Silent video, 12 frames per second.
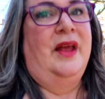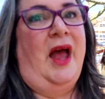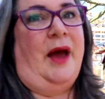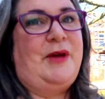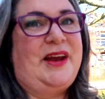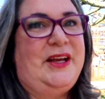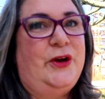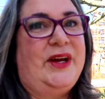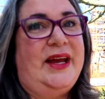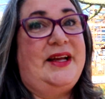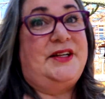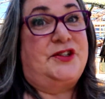I'm not
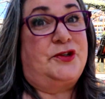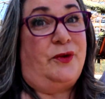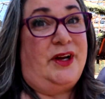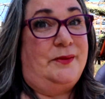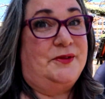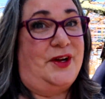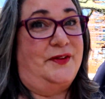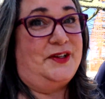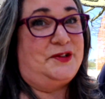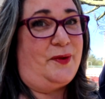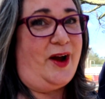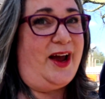hearing any screams on
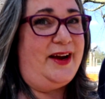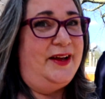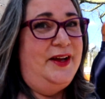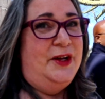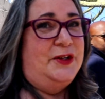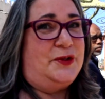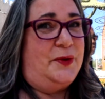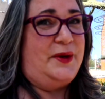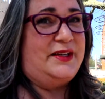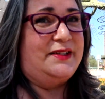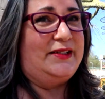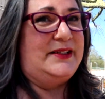this ride, so
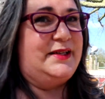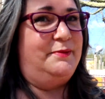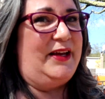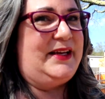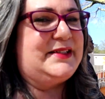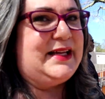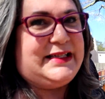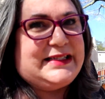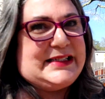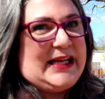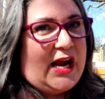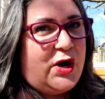it doesn't seem like it's like
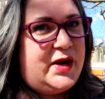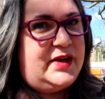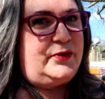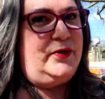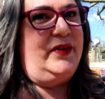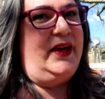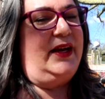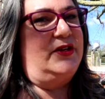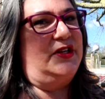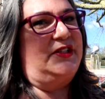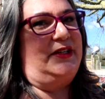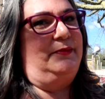scary thrilling, it
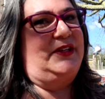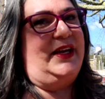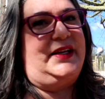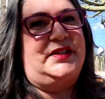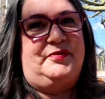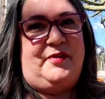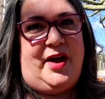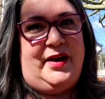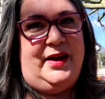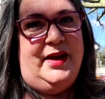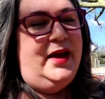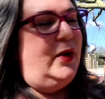just seems like it's fun.
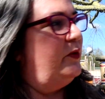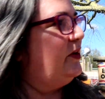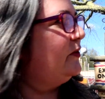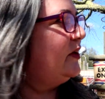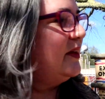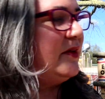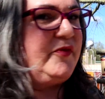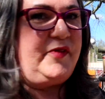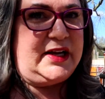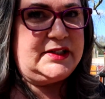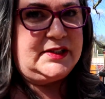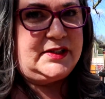When you look at the
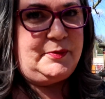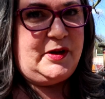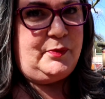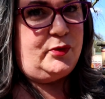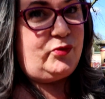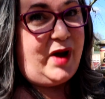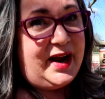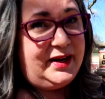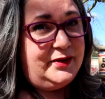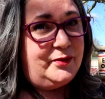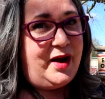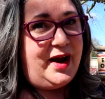faces of the people
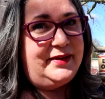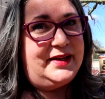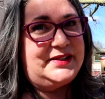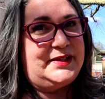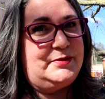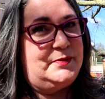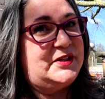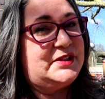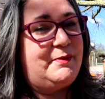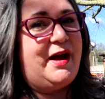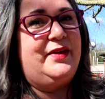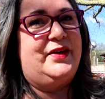riding the ride, they seem to be
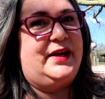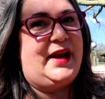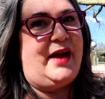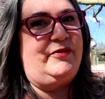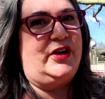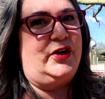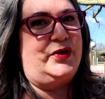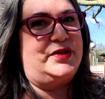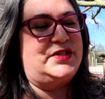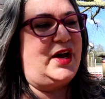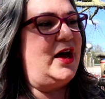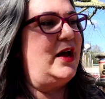smiling and having a
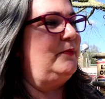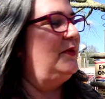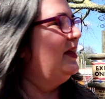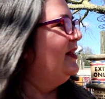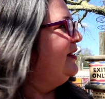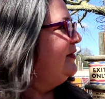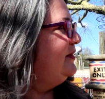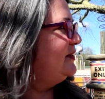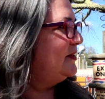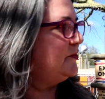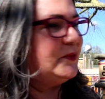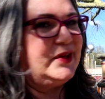good time.
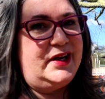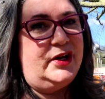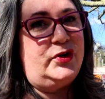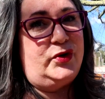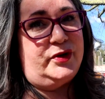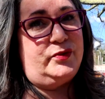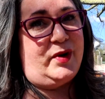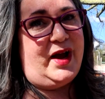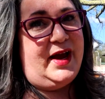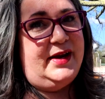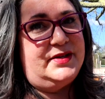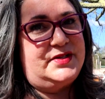This is really a good
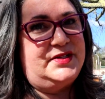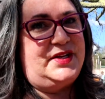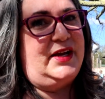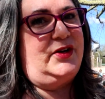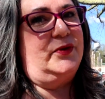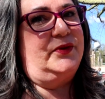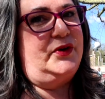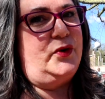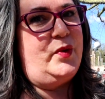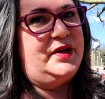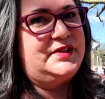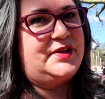ride to take your little
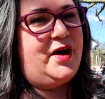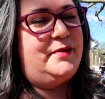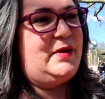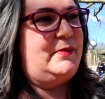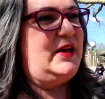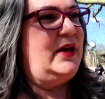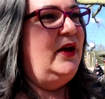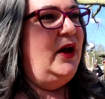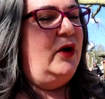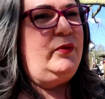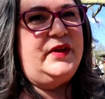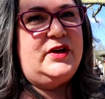ones on, maybe
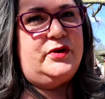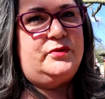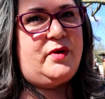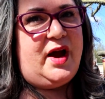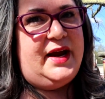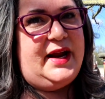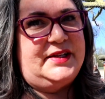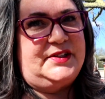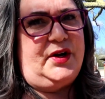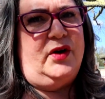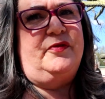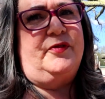a really good ride as
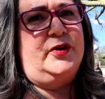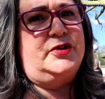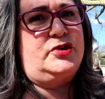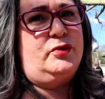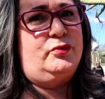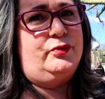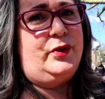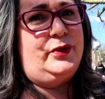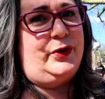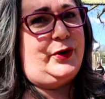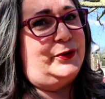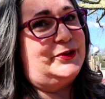their first
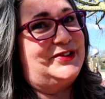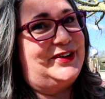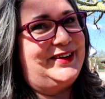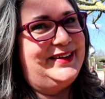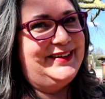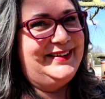roller coaster.